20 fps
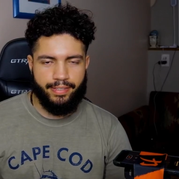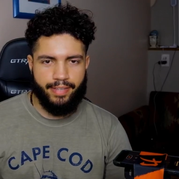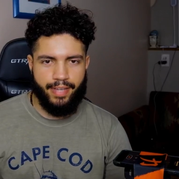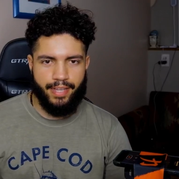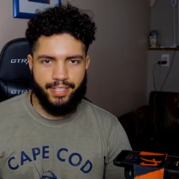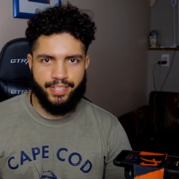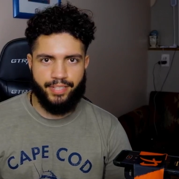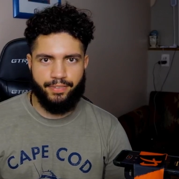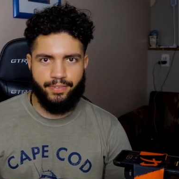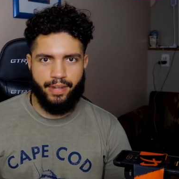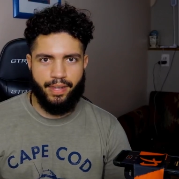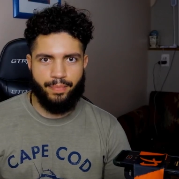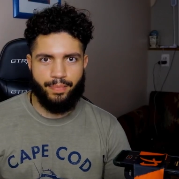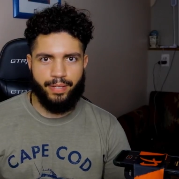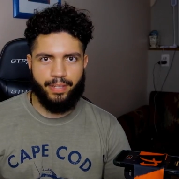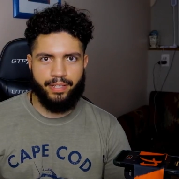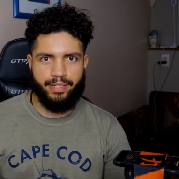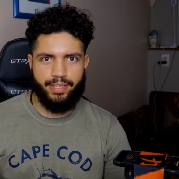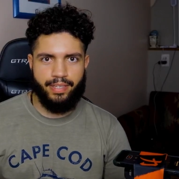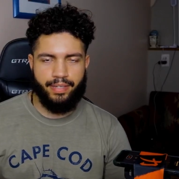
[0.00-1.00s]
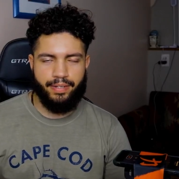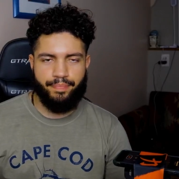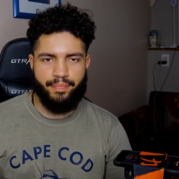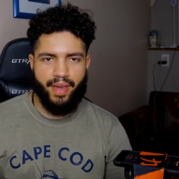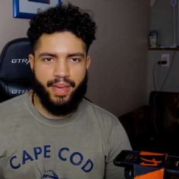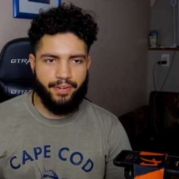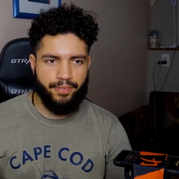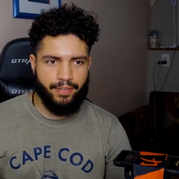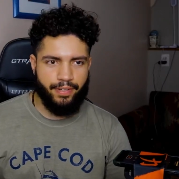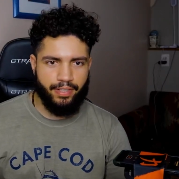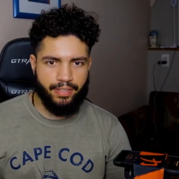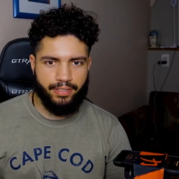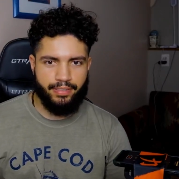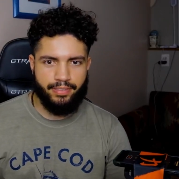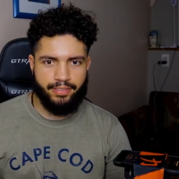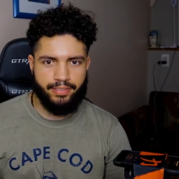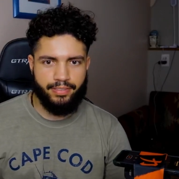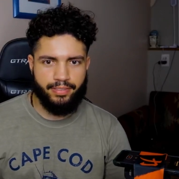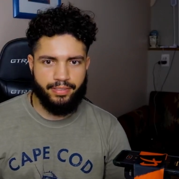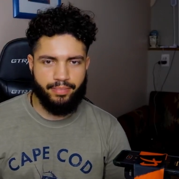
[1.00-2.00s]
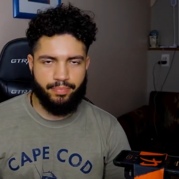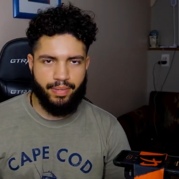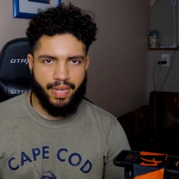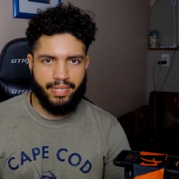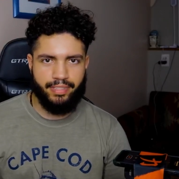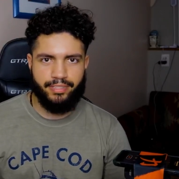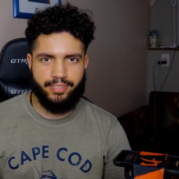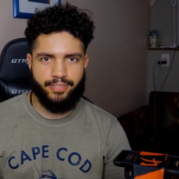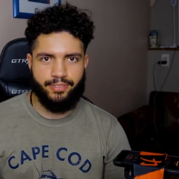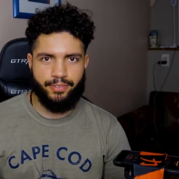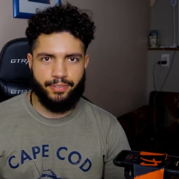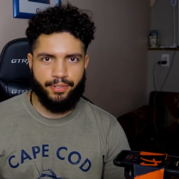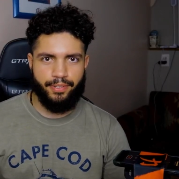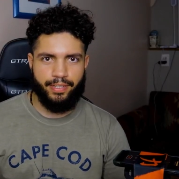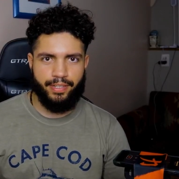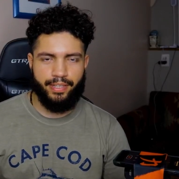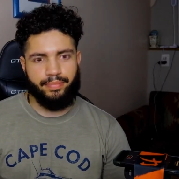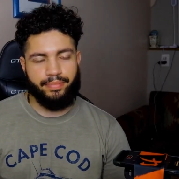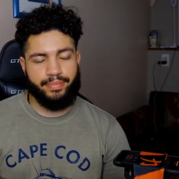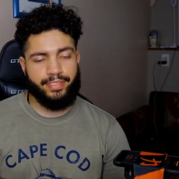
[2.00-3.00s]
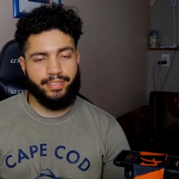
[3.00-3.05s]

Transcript: Hashirama and Madara backstory.